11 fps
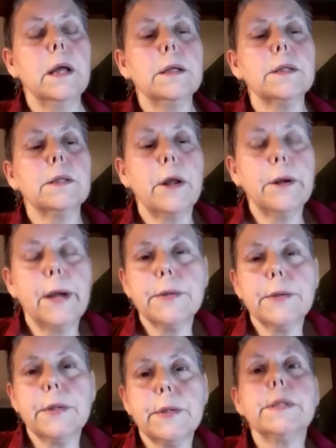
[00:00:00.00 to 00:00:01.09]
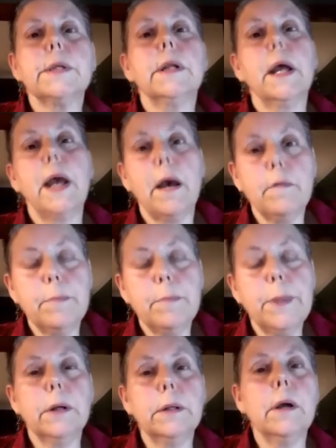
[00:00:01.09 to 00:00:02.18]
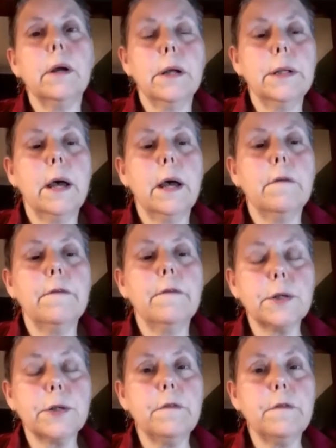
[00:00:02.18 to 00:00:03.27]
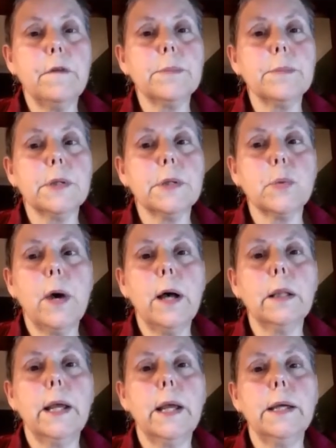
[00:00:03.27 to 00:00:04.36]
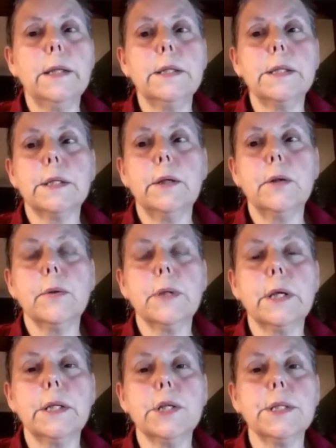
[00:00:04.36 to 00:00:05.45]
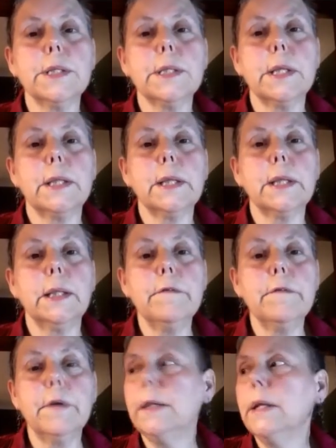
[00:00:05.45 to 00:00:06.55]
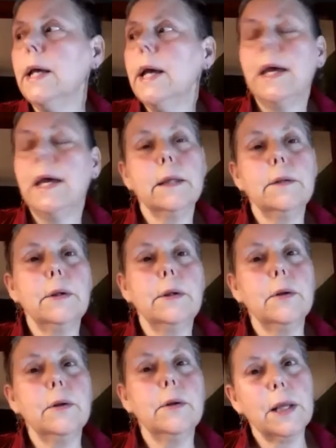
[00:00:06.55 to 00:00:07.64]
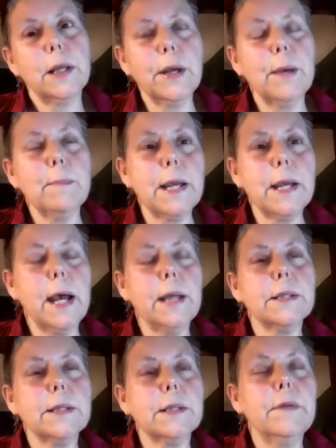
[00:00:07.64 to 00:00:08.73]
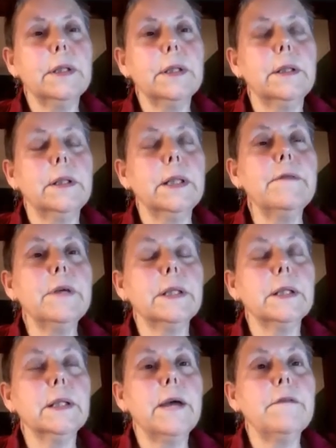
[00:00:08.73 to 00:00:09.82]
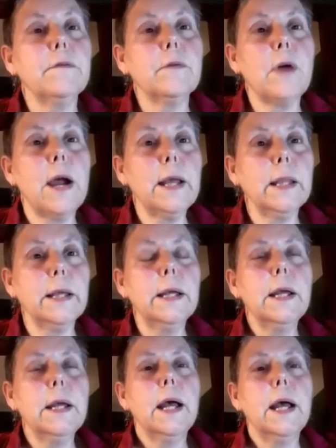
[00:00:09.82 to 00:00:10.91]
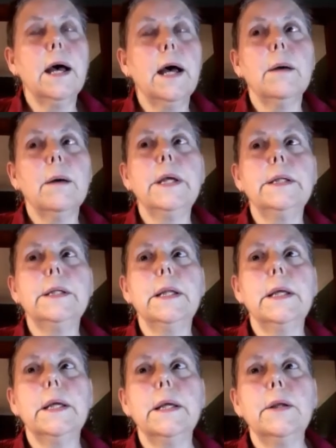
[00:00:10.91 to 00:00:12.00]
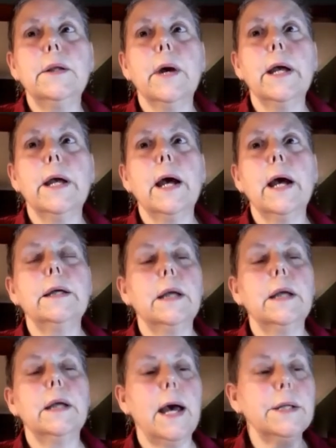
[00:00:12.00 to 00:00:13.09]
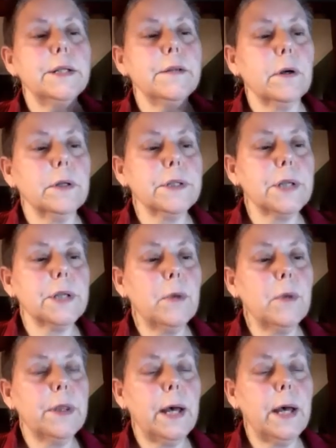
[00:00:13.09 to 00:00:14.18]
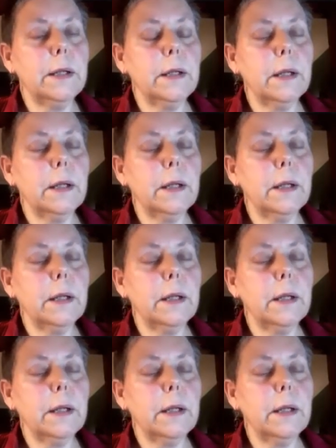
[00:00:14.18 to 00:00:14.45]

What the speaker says: slaughterhouses, and I have been on factory farms as well, and the conditions that they live in. And then when I look at my cats living the life of Riley, I had a difficult time with that,